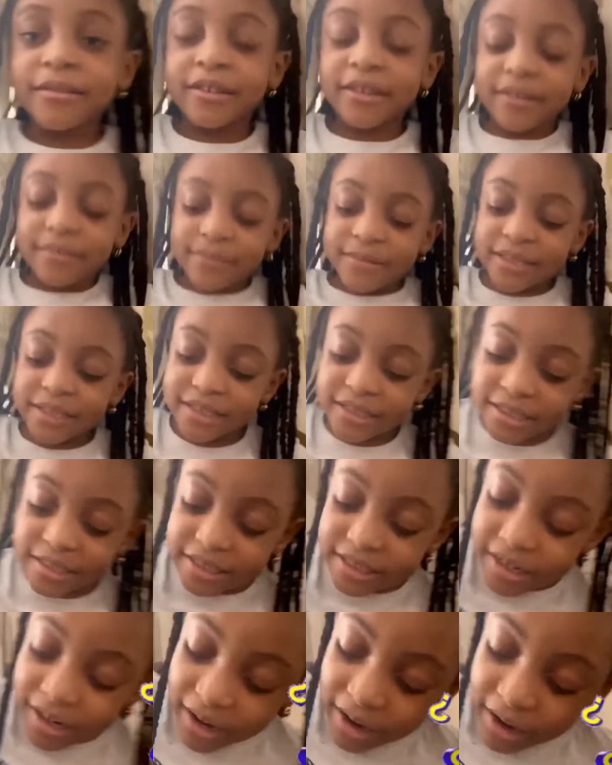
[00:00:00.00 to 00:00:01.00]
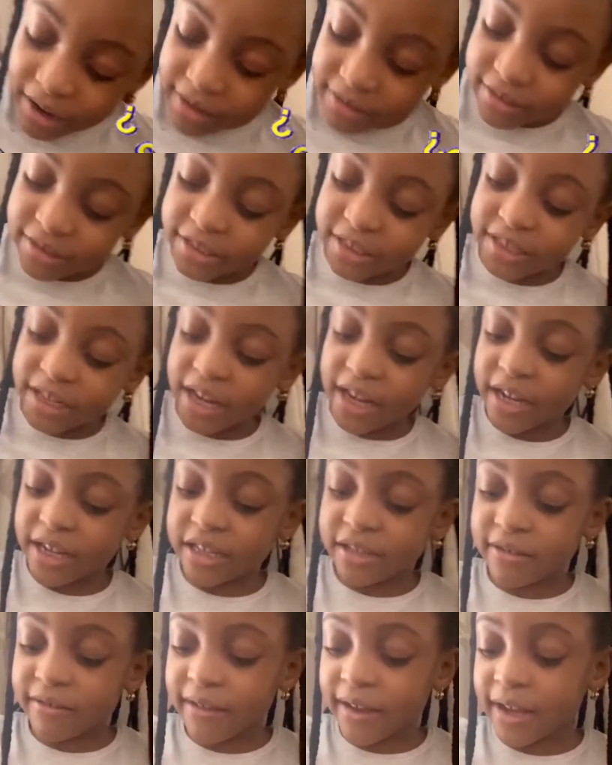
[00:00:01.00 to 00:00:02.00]
give my sister her
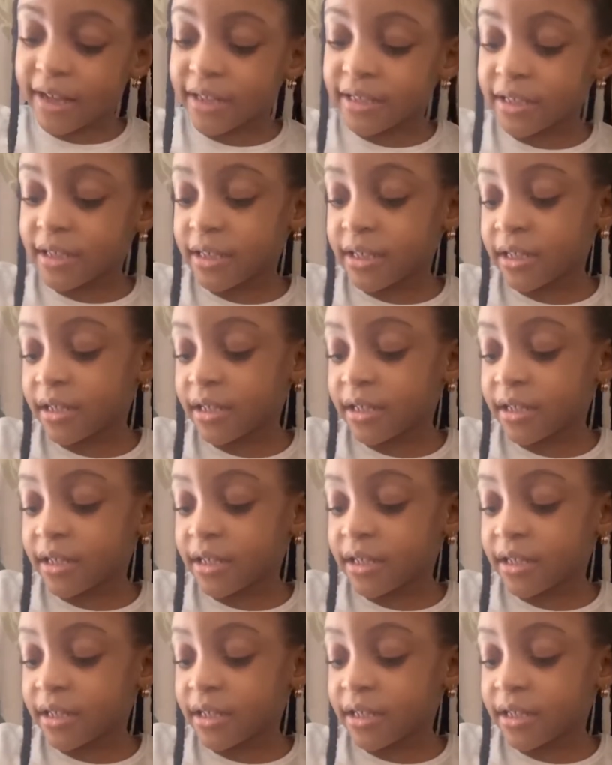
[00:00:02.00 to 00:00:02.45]
Jenga's page?